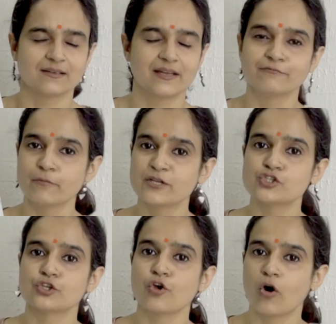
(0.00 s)

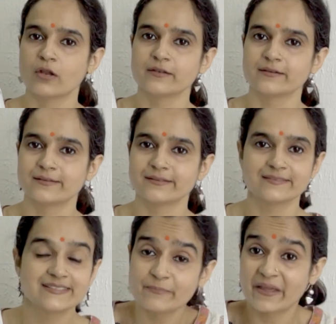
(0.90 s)
information
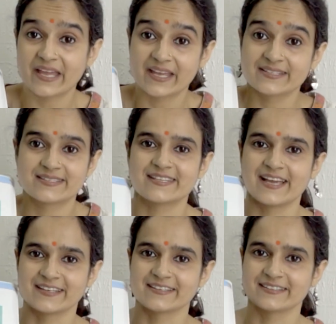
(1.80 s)
on space
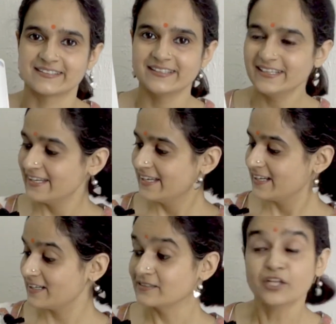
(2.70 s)
and
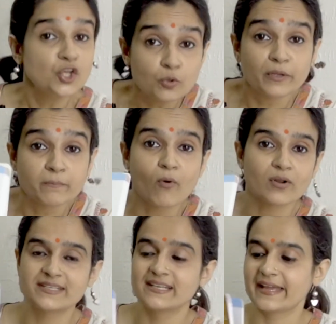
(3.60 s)
the human
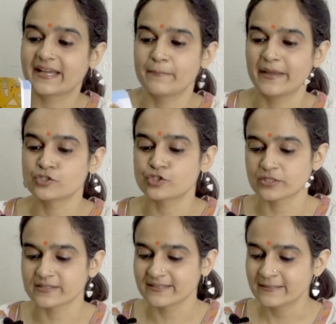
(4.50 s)
body like I
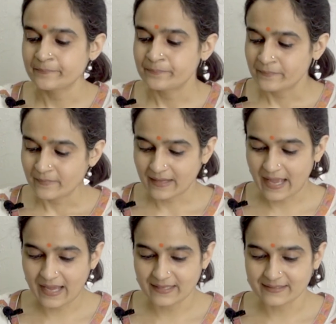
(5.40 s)
mentioned.
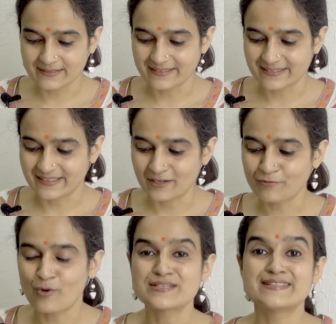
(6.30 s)
And of
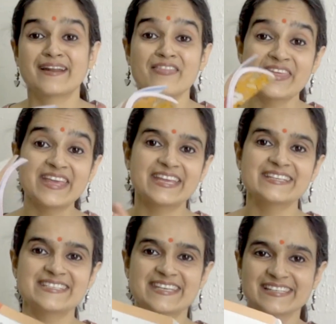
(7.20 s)
course there are thinking
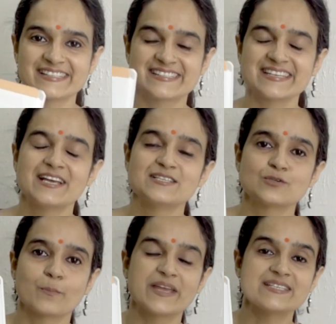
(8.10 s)
skills,
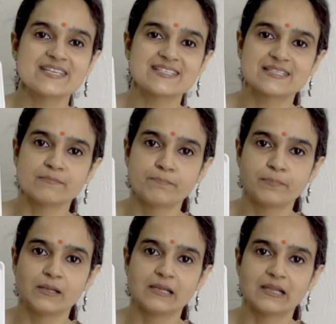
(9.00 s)
so basic
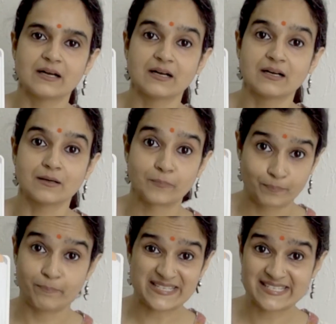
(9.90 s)
simple
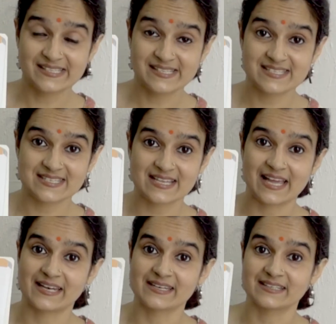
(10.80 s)
puzzles
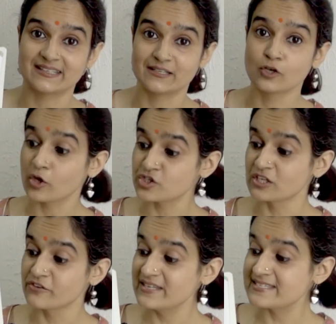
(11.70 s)
and
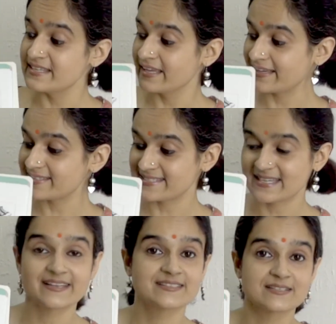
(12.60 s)
logical reasoning
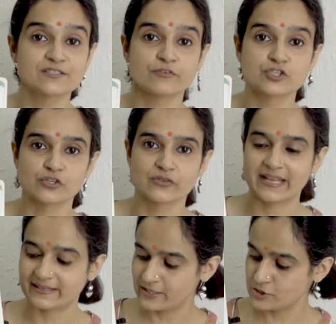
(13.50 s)
exercises for children
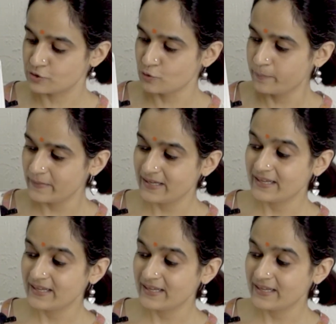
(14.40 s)
that age group,